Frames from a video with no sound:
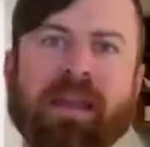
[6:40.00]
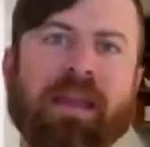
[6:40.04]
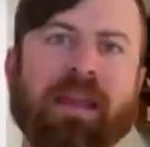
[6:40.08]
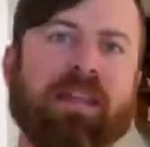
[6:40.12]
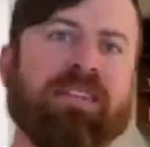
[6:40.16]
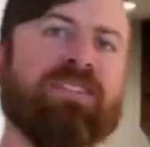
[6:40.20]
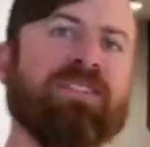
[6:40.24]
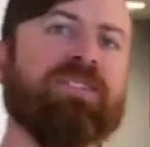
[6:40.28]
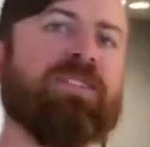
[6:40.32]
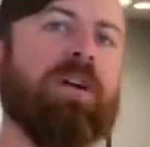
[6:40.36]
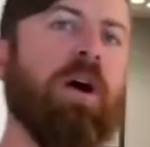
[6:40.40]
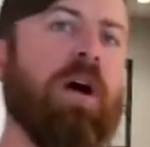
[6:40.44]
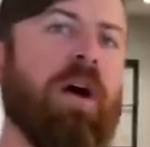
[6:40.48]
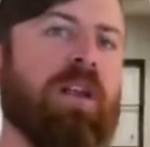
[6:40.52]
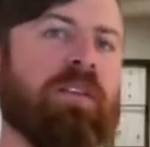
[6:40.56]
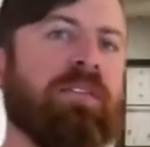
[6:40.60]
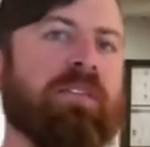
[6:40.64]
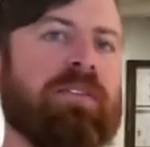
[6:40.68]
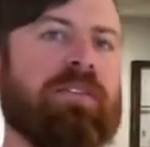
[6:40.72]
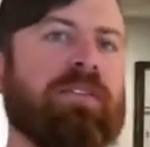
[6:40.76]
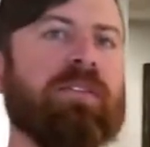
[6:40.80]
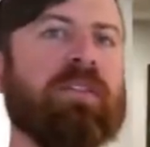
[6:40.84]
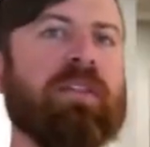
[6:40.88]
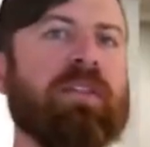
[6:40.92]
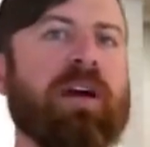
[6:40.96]
I sought
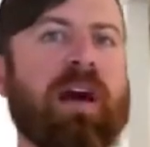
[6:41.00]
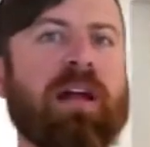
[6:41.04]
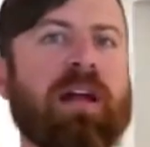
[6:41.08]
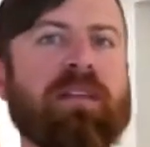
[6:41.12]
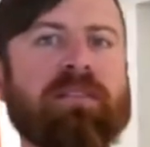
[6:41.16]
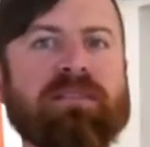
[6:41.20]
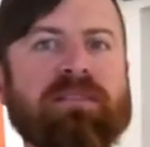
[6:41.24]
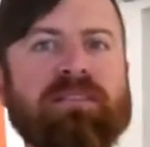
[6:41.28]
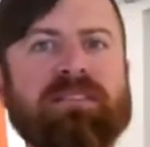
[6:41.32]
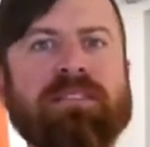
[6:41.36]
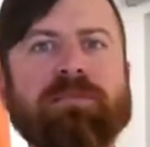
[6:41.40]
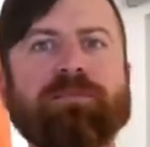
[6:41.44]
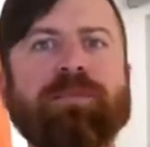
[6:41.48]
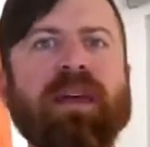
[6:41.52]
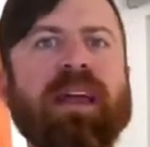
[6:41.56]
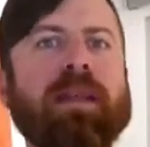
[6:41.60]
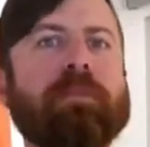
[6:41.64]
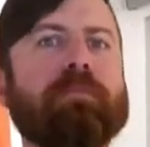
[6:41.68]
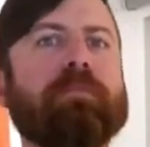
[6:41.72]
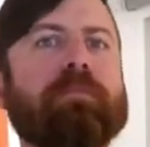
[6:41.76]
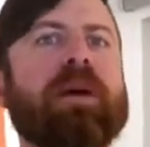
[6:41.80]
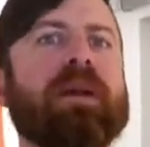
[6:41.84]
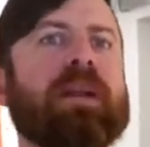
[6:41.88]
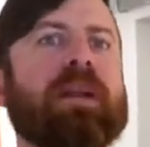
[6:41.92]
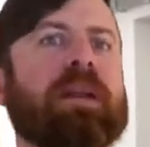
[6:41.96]
to not
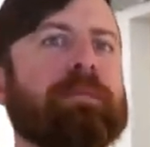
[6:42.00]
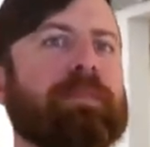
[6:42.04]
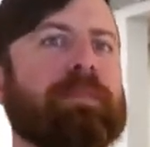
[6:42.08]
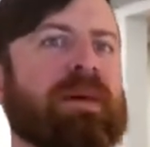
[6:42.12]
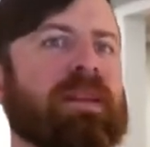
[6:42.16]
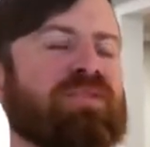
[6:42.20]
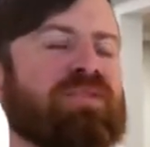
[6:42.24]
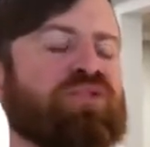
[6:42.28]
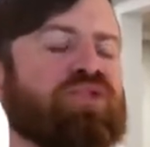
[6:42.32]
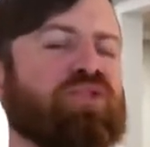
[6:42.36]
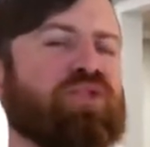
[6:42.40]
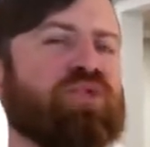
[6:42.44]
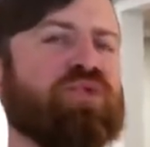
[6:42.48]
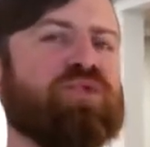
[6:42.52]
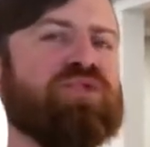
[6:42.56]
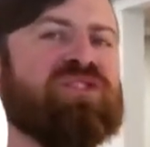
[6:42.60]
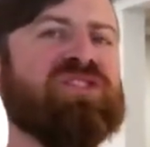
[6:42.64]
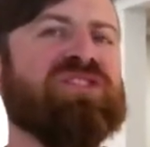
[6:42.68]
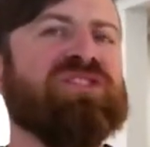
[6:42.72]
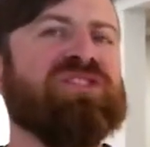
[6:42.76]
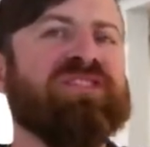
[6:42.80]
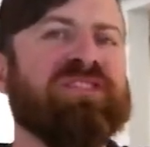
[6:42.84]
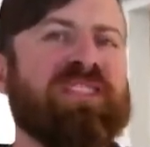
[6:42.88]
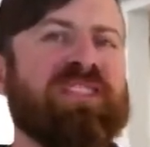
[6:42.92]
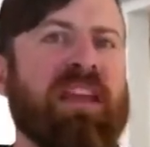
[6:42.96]
spend money, but to
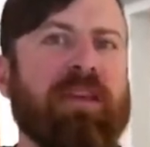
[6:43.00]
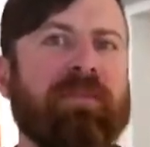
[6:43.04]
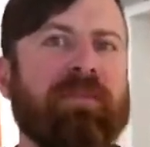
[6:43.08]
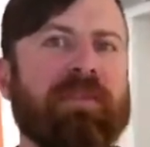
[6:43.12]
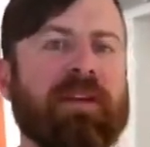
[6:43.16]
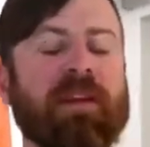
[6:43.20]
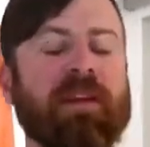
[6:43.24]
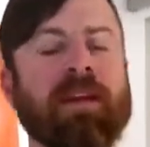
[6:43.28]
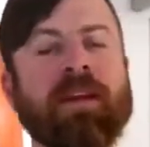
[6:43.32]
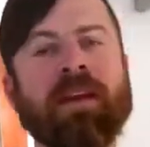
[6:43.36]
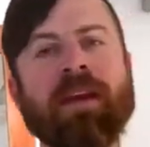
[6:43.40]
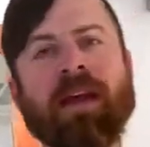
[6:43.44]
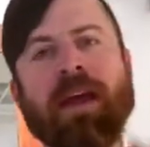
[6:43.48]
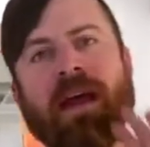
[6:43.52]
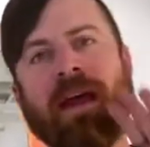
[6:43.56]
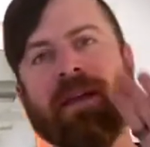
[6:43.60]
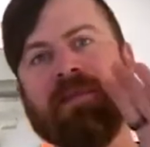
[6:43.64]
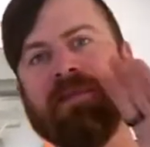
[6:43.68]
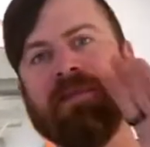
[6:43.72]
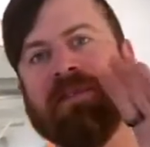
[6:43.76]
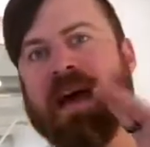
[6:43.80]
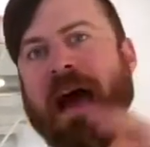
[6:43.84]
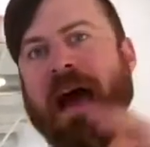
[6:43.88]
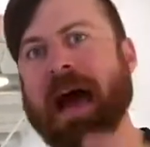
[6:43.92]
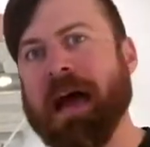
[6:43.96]
save it.
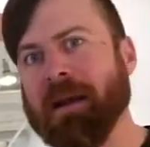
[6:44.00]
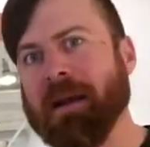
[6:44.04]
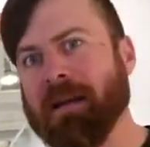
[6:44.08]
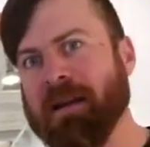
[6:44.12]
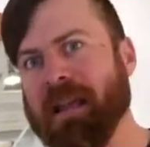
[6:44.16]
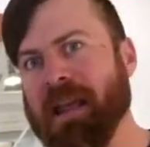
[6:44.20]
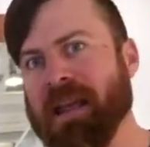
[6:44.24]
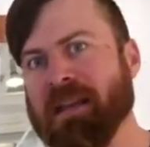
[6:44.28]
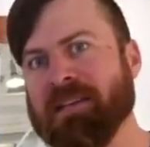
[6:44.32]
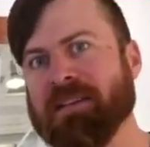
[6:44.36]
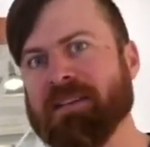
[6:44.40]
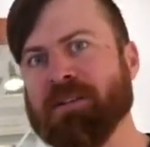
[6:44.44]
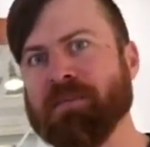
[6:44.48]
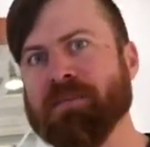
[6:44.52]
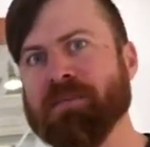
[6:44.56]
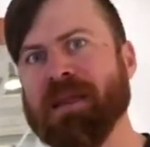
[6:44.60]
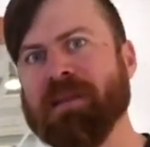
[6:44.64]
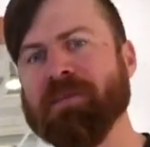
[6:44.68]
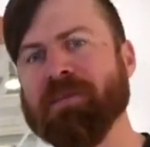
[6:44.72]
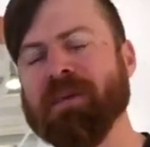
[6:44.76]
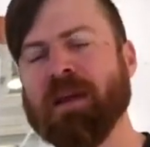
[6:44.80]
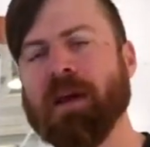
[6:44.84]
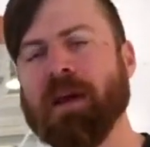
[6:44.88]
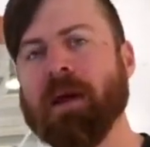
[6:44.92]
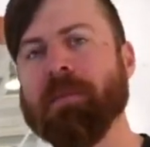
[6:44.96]
And that led to me
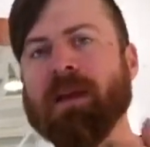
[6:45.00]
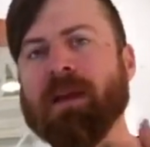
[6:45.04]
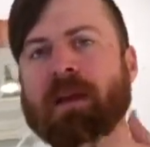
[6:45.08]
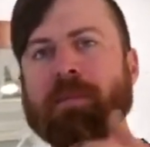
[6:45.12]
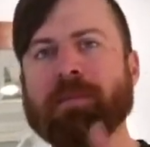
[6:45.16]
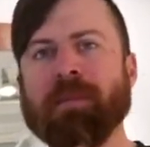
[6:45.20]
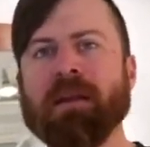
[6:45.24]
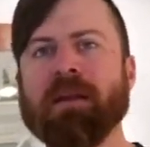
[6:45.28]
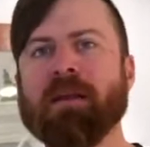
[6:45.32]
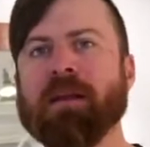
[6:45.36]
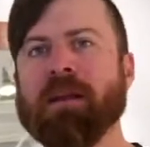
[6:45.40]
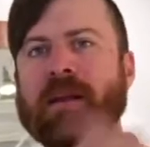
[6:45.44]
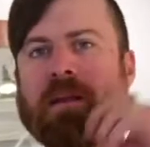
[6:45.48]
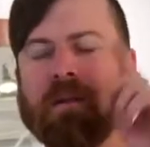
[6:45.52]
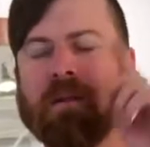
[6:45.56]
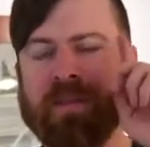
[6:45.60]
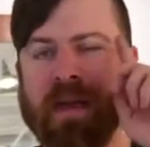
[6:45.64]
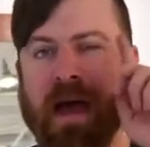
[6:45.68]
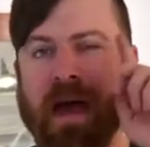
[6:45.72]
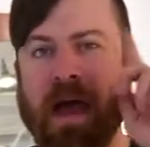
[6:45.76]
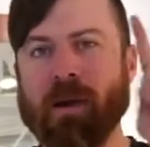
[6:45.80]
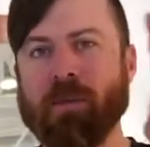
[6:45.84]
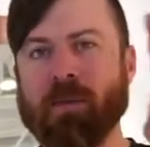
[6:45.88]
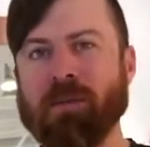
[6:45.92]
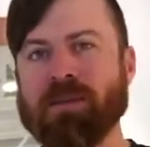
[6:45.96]
becoming a millionaire.
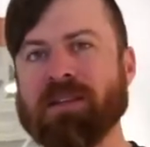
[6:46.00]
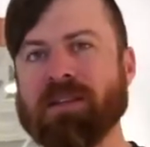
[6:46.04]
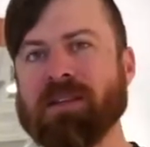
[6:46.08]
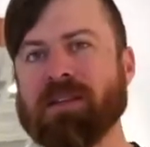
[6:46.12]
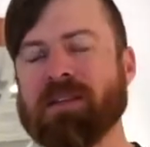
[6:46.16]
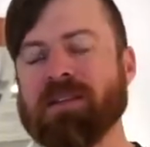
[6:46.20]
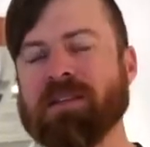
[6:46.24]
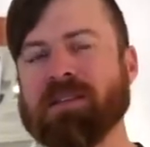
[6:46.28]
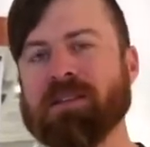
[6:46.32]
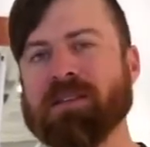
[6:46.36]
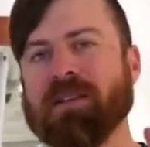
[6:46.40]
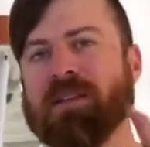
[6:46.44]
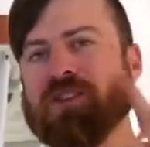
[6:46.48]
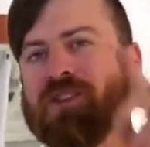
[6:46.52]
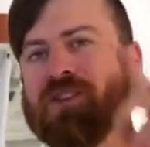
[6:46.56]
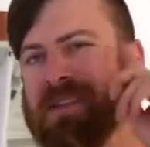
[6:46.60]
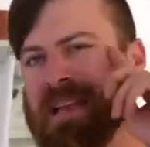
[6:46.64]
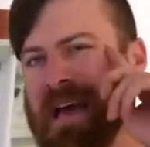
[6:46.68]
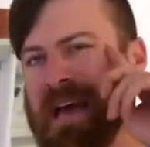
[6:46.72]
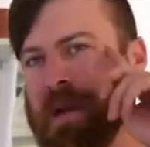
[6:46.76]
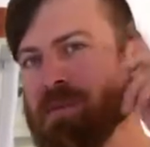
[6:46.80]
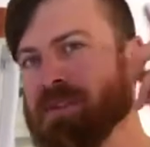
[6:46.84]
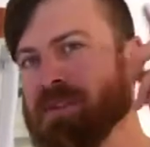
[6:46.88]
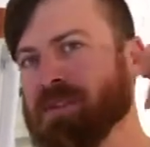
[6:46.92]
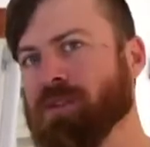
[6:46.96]
That was the decision.
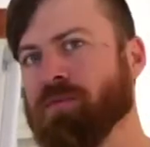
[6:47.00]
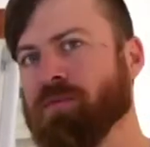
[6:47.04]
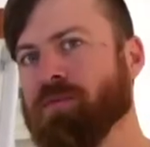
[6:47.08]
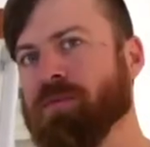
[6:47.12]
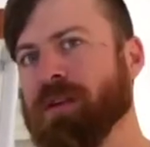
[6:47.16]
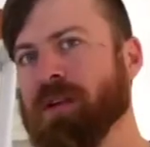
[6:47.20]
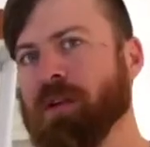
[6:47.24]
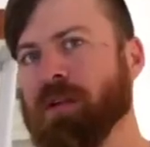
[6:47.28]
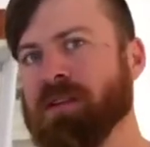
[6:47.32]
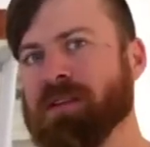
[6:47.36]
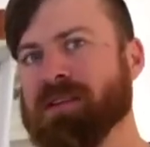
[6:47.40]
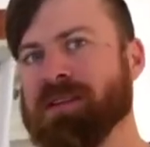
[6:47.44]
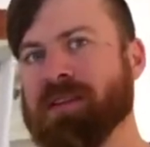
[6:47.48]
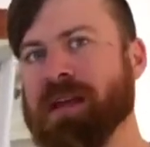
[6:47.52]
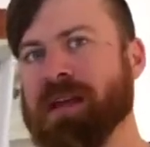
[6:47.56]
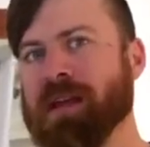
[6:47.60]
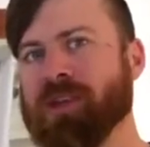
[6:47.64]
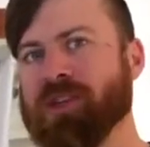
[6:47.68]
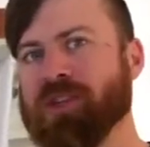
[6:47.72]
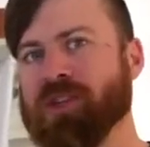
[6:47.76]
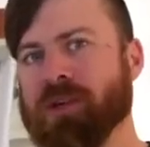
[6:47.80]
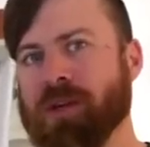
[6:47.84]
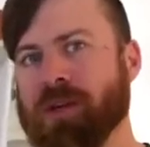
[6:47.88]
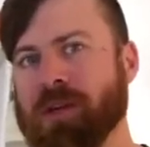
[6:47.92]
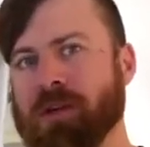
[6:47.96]
That was the
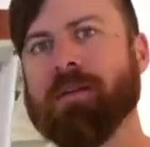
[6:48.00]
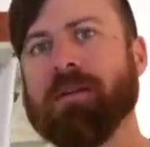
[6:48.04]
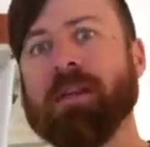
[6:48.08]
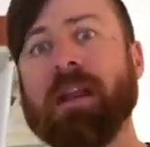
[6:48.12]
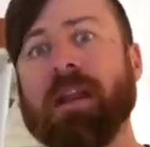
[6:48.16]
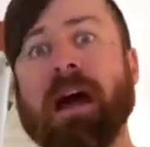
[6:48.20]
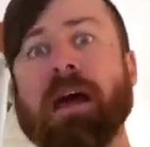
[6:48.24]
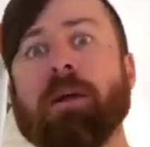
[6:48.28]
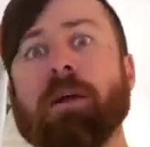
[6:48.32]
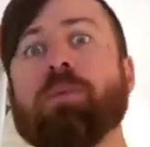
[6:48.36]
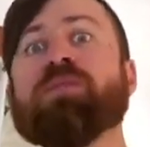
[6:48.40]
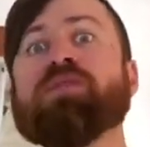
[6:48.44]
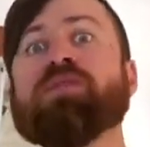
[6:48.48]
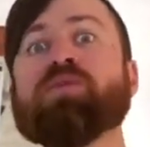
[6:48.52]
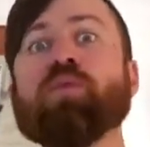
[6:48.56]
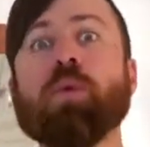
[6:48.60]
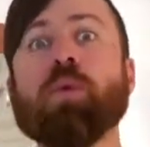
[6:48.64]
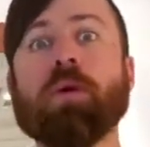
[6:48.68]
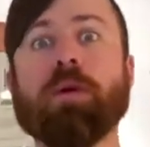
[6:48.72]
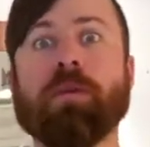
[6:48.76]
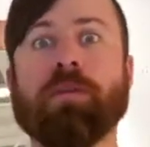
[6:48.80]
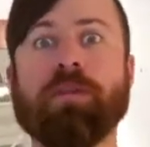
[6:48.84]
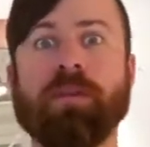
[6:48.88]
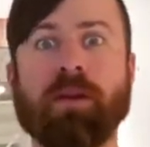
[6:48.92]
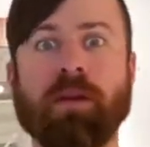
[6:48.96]
realization that I was worth